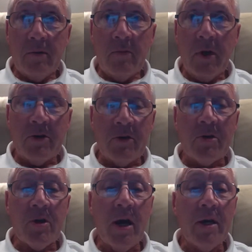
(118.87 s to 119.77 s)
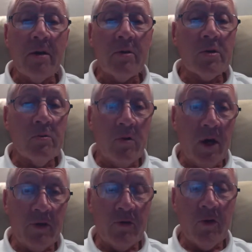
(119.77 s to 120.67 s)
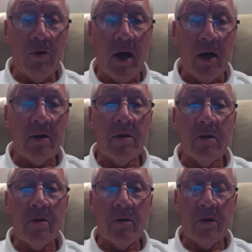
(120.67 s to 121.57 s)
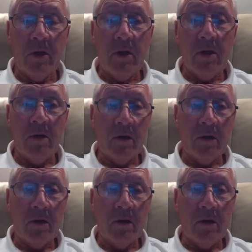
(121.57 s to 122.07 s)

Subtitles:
military training was right throughout the